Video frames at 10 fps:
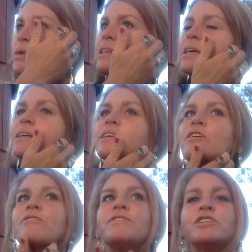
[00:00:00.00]
we think that
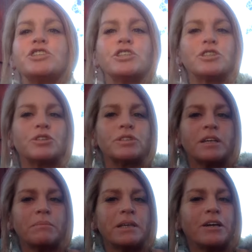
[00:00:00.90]
our visions are
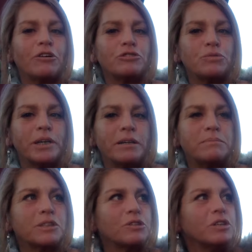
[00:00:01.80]
something, our
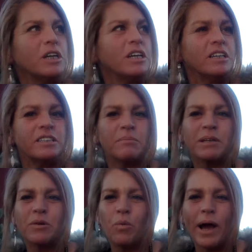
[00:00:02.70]
dreams are
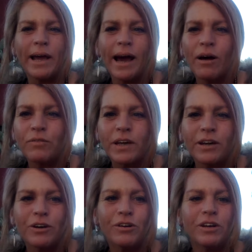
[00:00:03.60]
something way out
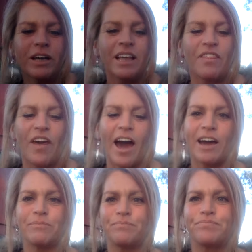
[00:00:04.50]
there
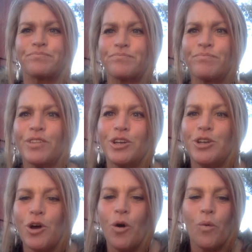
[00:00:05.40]
that
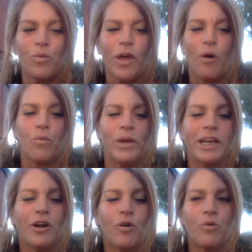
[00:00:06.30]
you know that
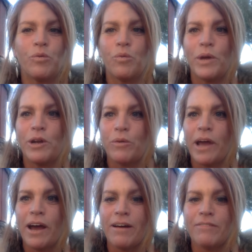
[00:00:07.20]
we don't we don't
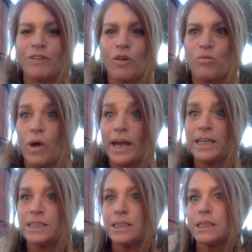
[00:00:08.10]
have a
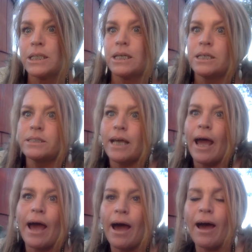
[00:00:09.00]
right to
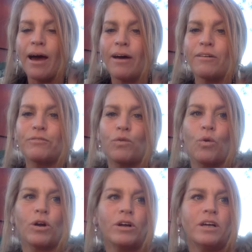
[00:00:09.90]
have
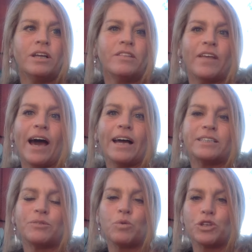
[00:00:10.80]
or
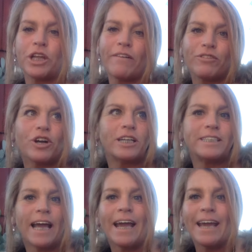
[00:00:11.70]
that we'll never
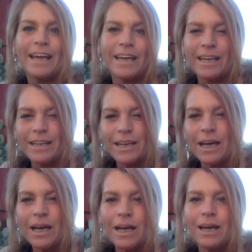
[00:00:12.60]
attain.